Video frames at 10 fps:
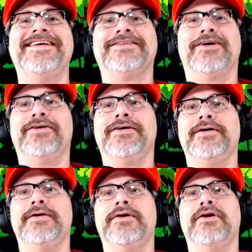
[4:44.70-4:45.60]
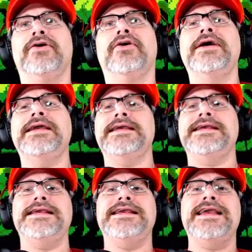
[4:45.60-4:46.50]
So, oh,
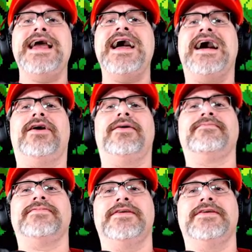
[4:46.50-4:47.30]
yeah!